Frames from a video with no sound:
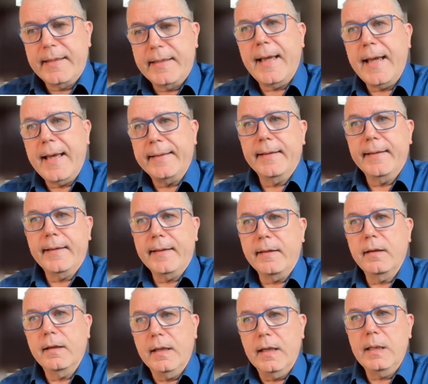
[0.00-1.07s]

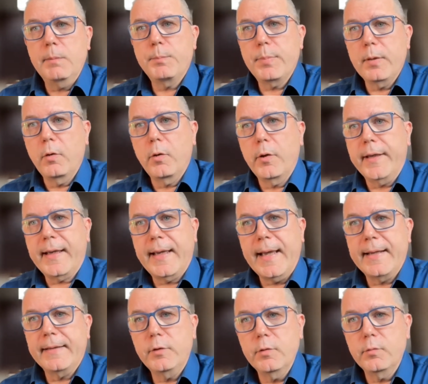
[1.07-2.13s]
can
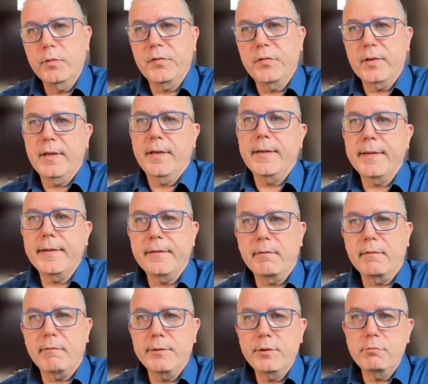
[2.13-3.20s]
use
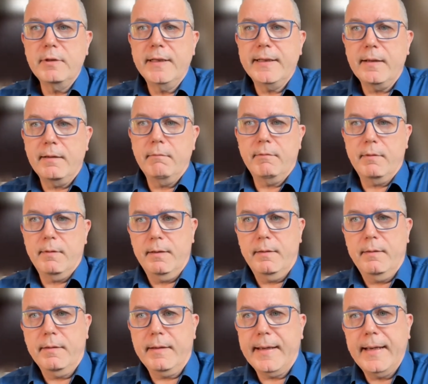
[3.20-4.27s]
the
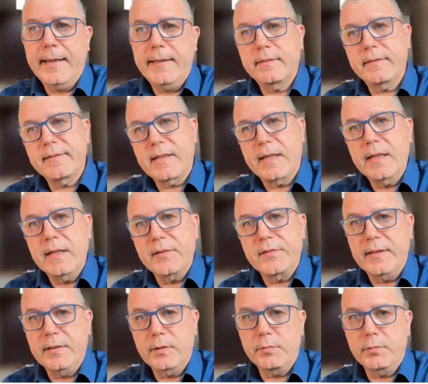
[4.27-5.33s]
newly gained
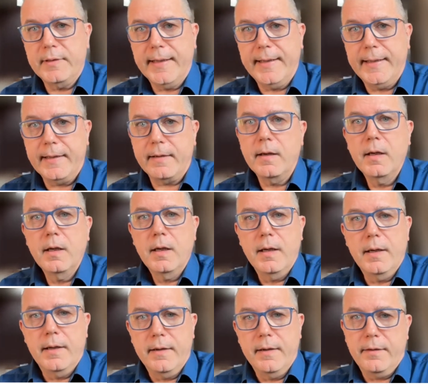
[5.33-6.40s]
skills into their
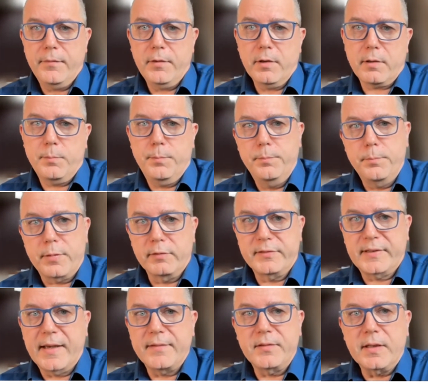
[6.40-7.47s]
work
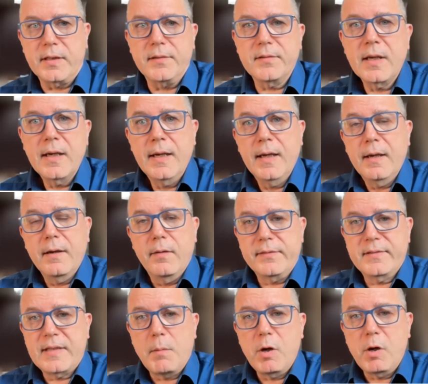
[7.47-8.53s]
processes.
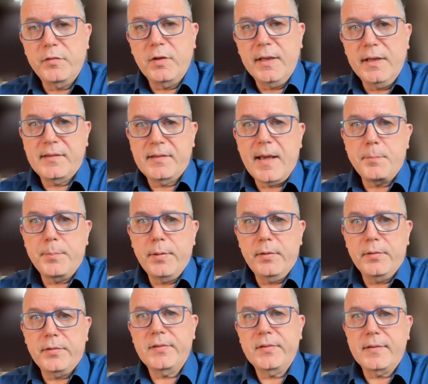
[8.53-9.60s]
Some of the
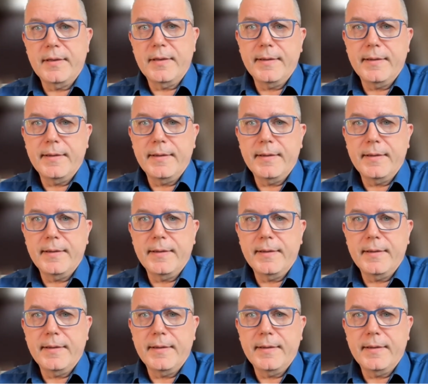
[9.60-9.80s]
examples